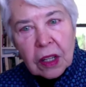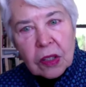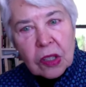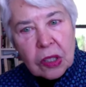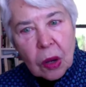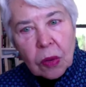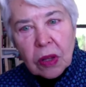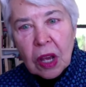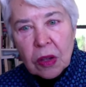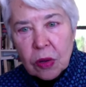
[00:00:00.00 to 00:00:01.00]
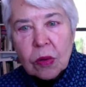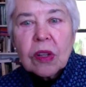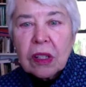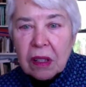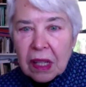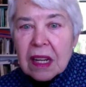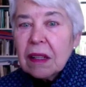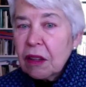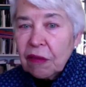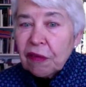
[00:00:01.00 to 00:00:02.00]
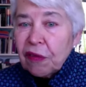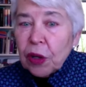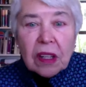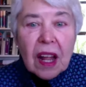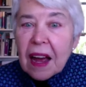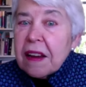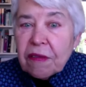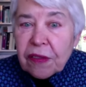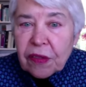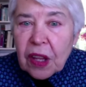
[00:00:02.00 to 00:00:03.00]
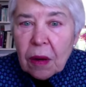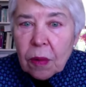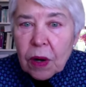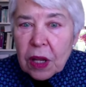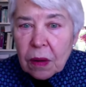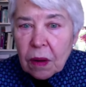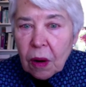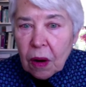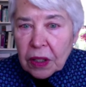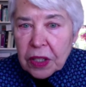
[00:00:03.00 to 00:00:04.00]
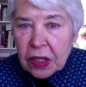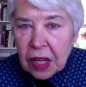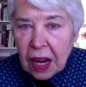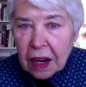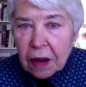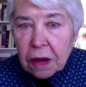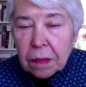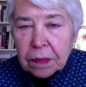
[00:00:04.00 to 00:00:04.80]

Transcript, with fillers: so that you can lead the full life that we all desire.